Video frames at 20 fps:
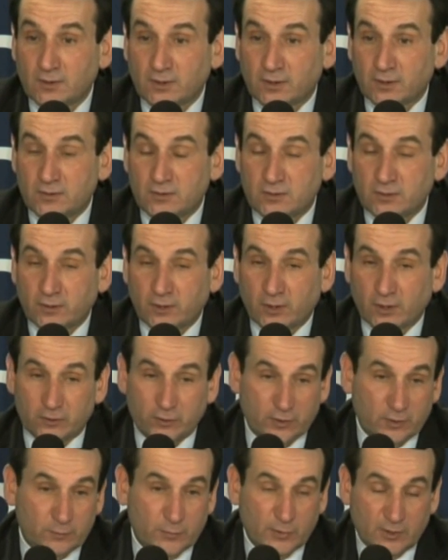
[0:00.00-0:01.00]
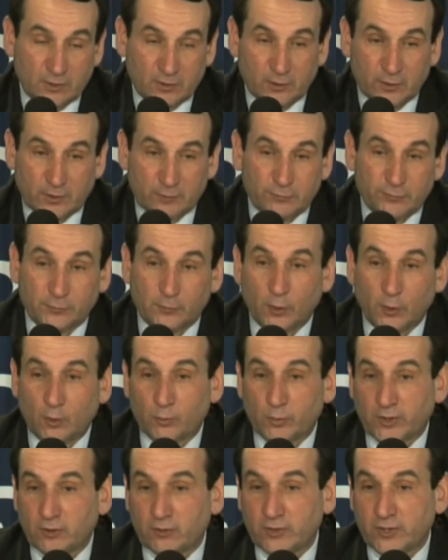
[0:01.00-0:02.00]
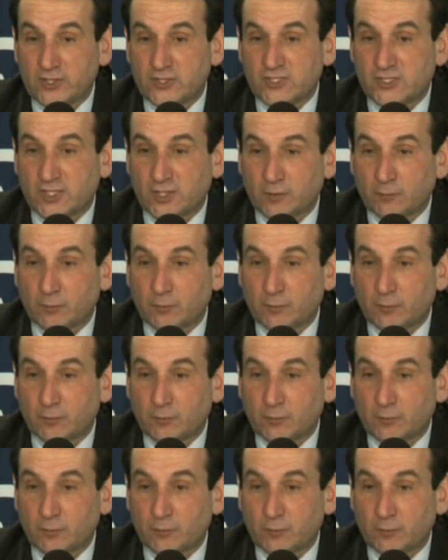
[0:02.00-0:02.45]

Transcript: And, you know, you can be, you can flow real easy in